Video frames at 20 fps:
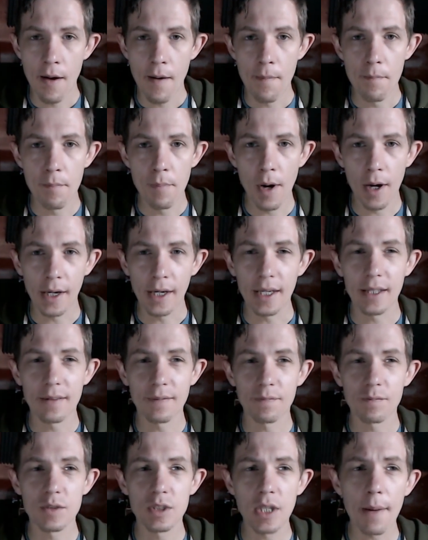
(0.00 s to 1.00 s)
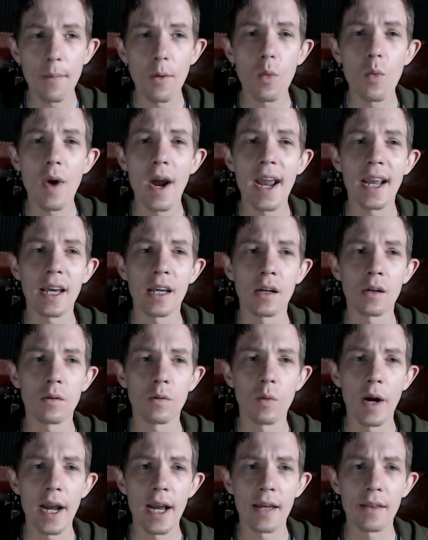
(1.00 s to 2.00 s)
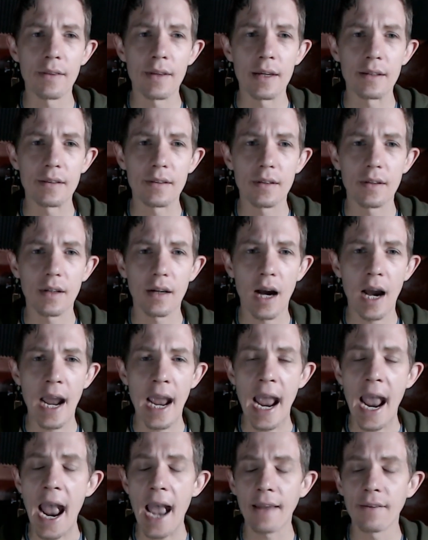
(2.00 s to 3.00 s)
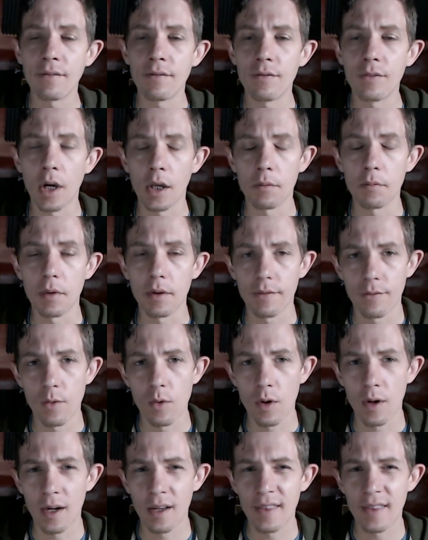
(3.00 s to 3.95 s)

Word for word: but step away in a way that I hadn't done before.